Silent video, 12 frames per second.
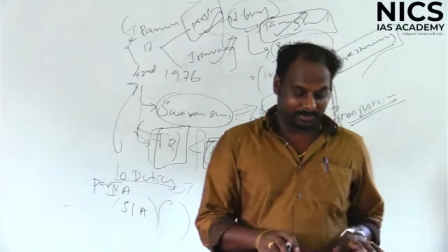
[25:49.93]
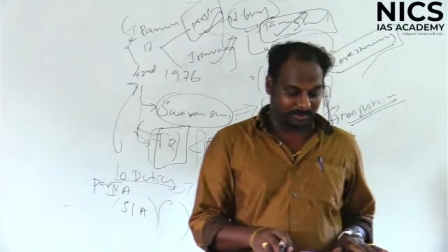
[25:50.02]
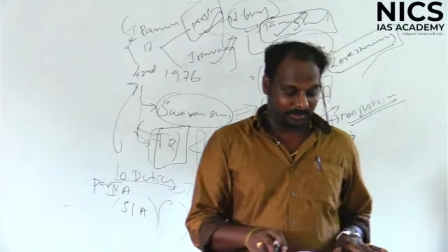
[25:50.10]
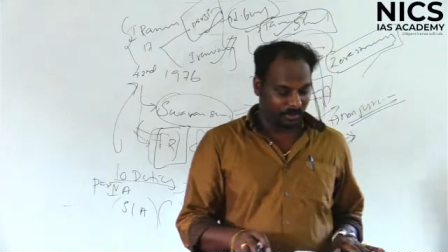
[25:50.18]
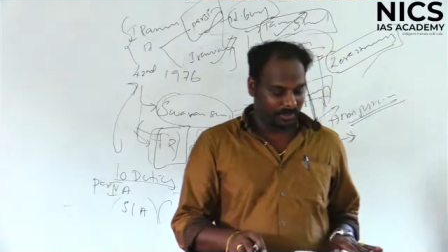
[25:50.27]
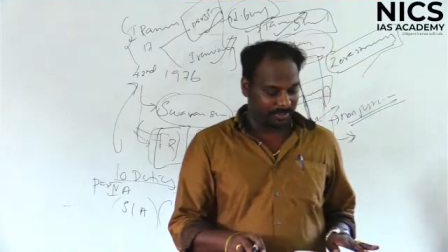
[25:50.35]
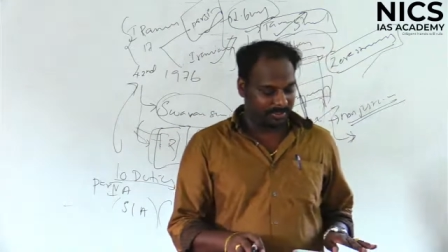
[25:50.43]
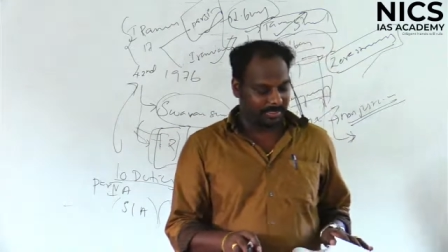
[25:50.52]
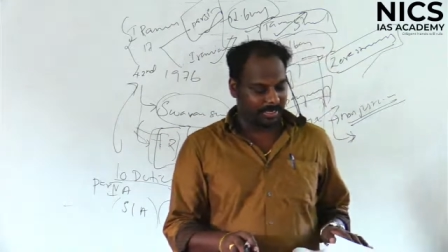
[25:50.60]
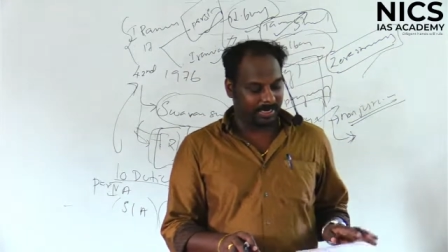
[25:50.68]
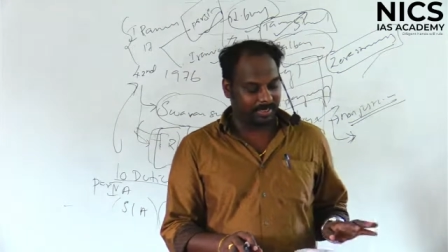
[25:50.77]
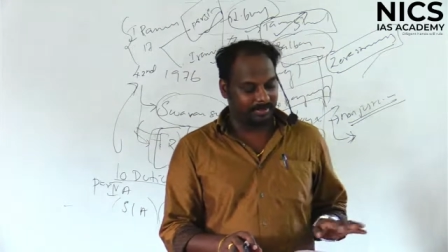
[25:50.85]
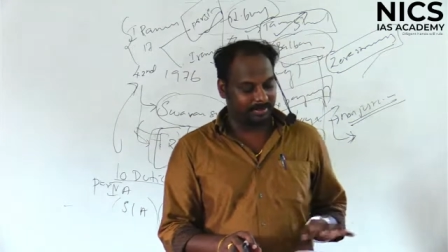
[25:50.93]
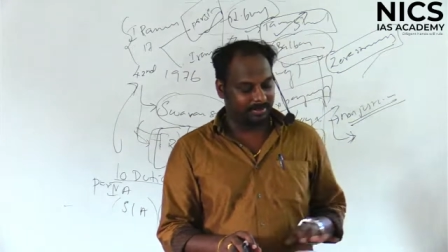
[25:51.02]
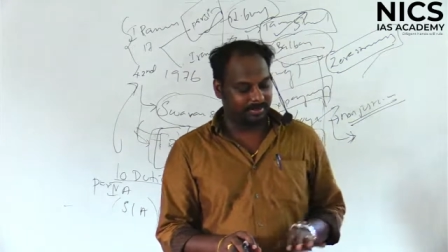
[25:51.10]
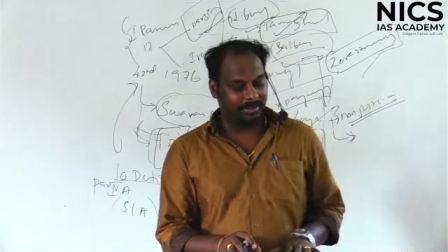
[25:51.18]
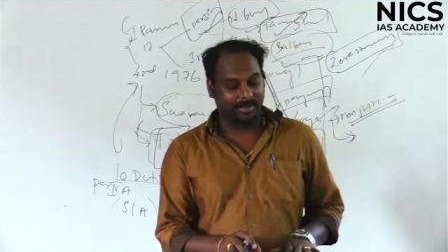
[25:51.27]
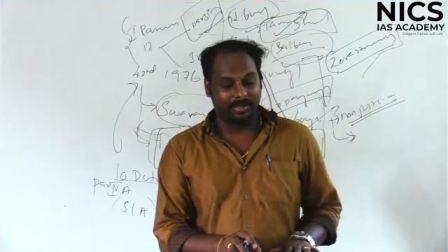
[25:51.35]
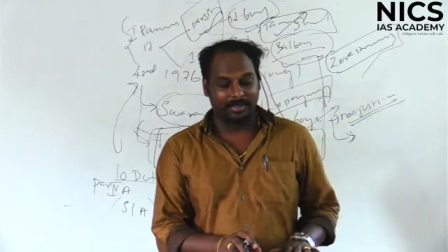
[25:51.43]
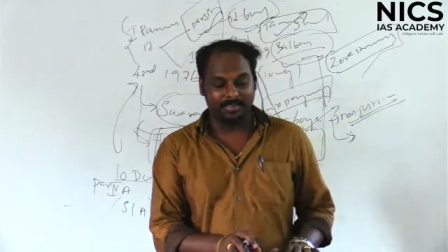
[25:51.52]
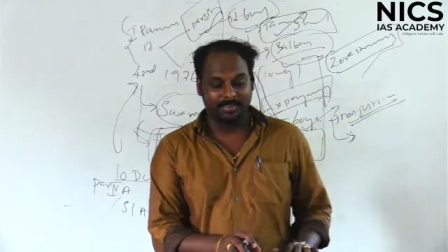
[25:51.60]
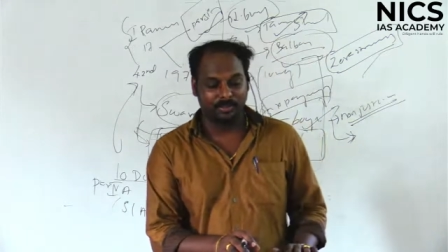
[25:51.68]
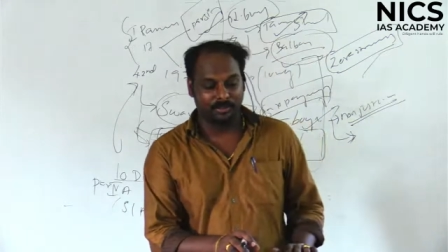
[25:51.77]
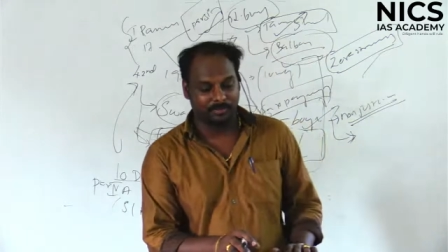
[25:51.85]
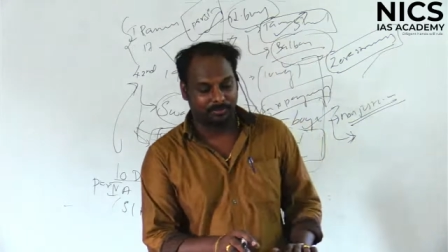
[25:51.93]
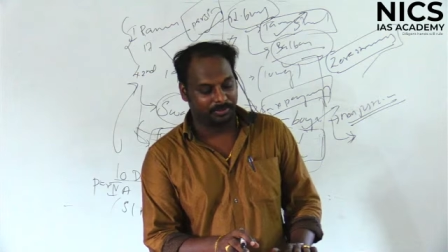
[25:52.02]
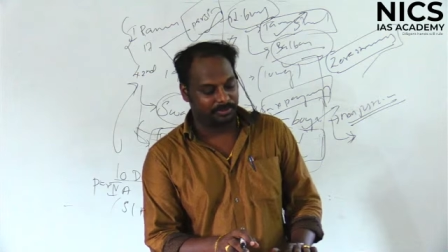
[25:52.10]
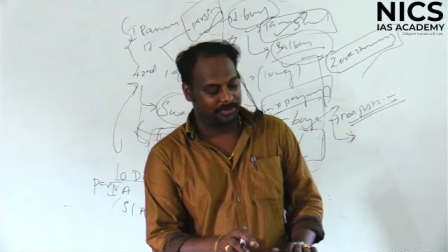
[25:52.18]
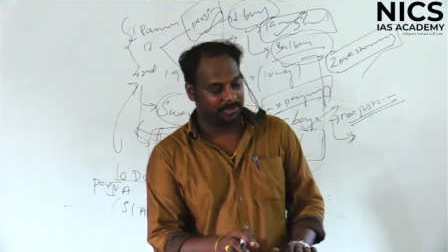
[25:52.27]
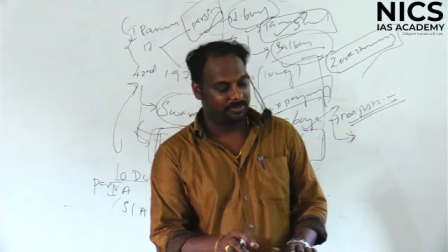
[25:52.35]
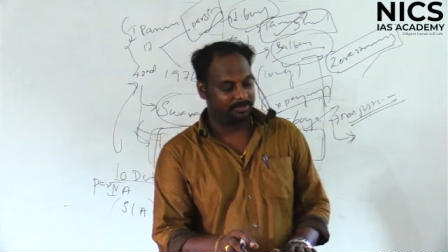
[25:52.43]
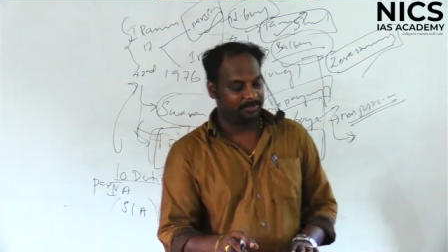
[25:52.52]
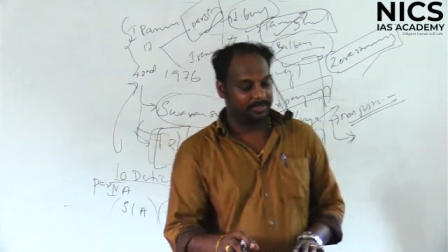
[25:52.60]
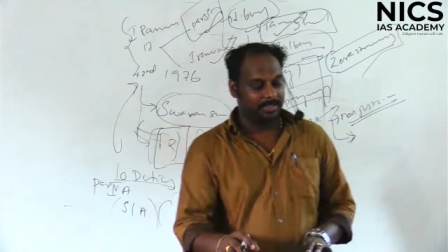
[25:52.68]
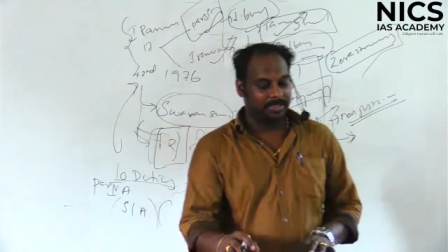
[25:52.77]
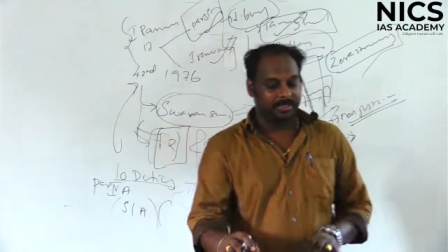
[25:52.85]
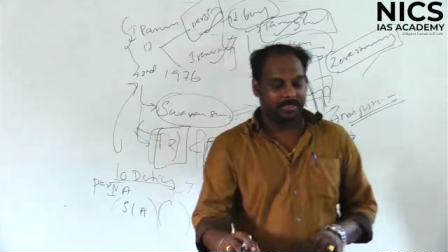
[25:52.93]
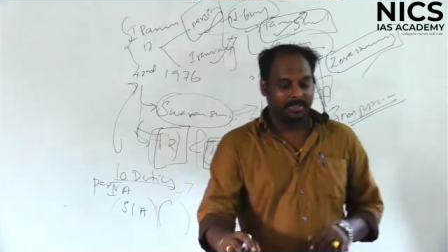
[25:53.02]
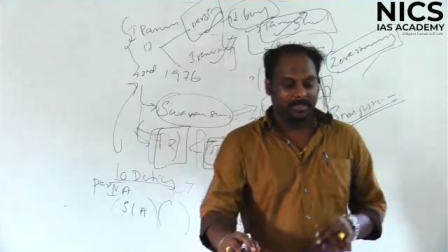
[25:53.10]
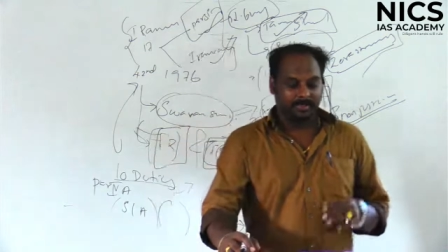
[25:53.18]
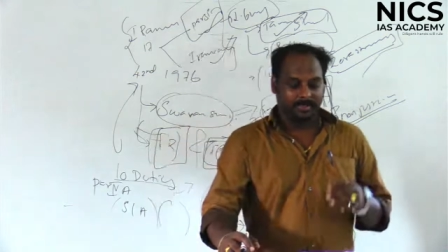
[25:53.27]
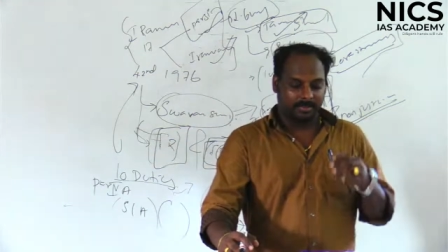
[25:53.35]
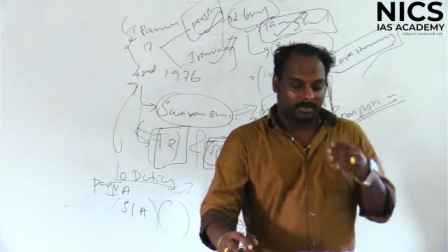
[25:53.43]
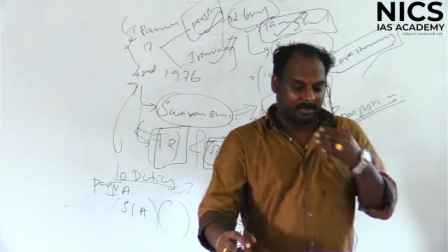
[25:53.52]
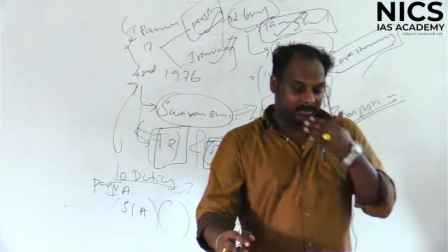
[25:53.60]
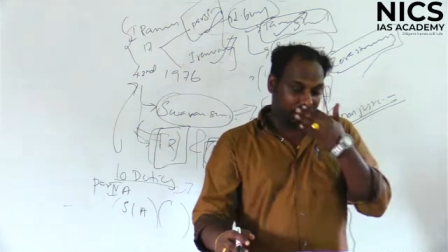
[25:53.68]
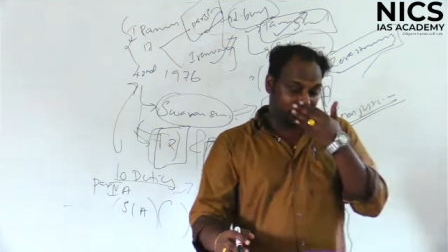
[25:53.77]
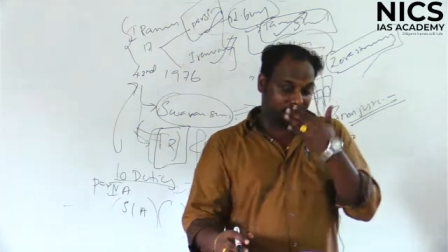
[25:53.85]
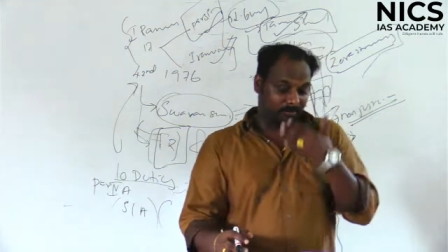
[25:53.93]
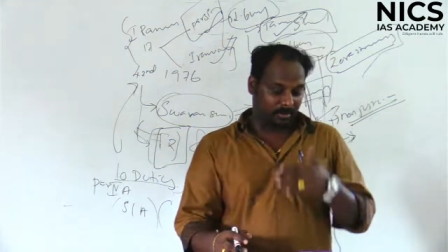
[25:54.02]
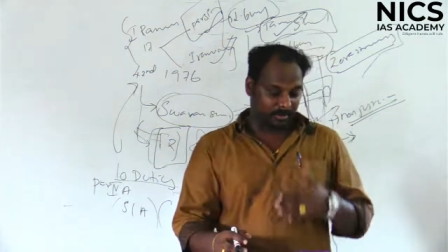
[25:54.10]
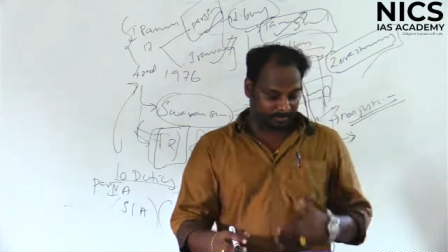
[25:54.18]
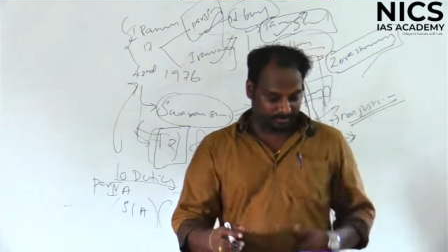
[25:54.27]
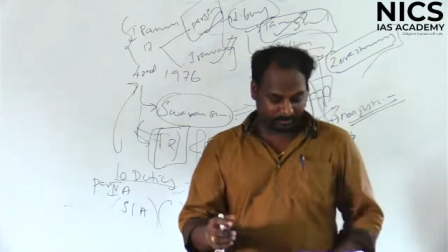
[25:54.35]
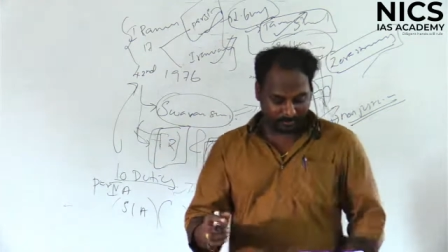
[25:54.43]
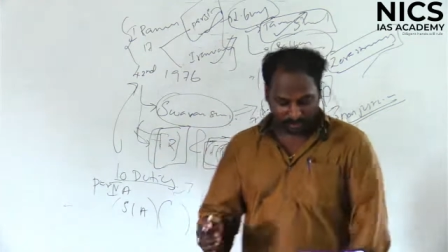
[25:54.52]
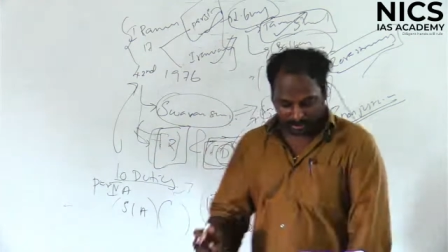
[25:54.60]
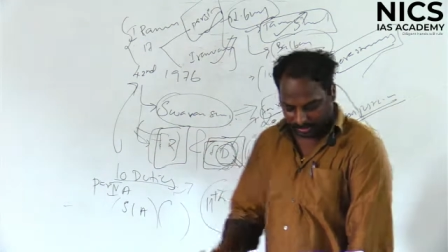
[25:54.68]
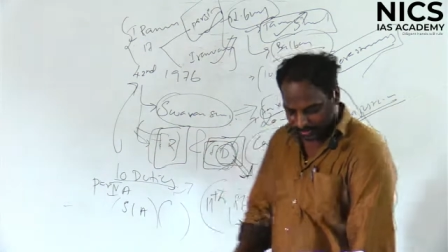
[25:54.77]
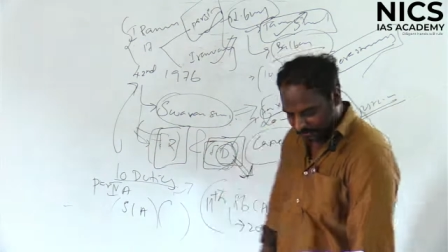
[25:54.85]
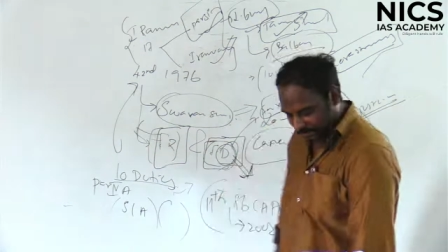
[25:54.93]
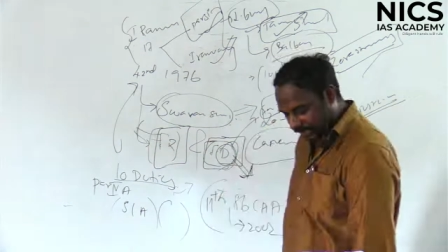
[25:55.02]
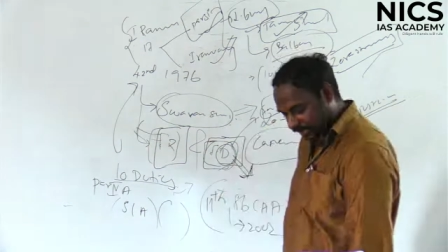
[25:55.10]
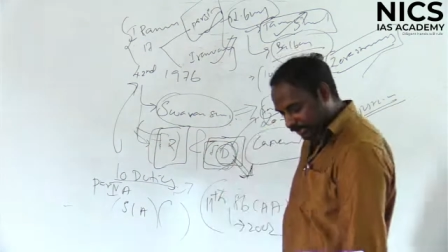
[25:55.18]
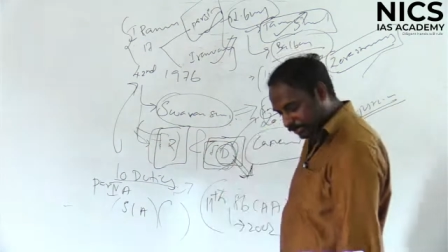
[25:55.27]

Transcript: thought and he released those person. So for for us we need to